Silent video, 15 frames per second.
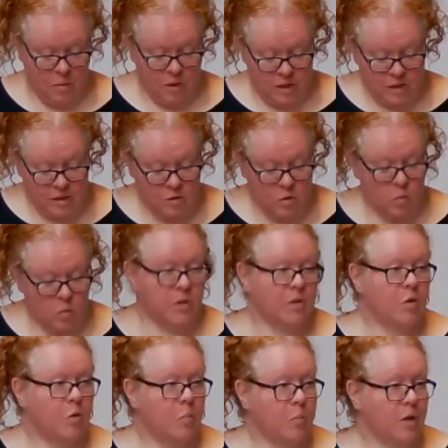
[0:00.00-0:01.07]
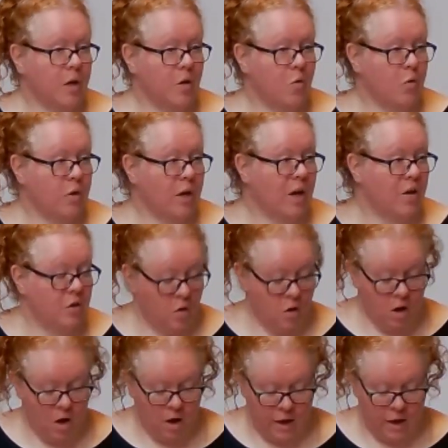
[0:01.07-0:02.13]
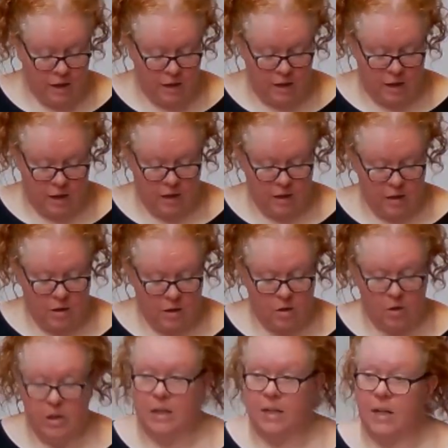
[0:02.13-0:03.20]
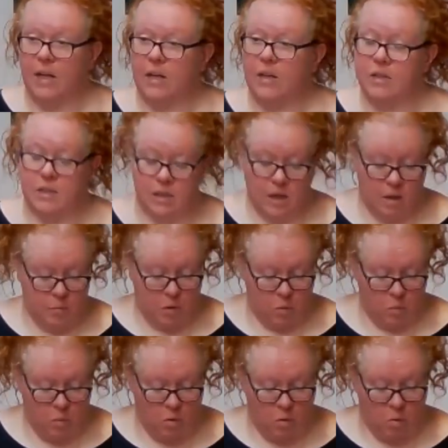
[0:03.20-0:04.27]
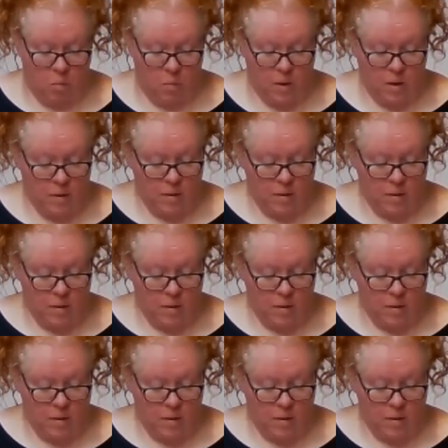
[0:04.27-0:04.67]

When it's super, super cold out and you're hiking, you need layers to keep you warm,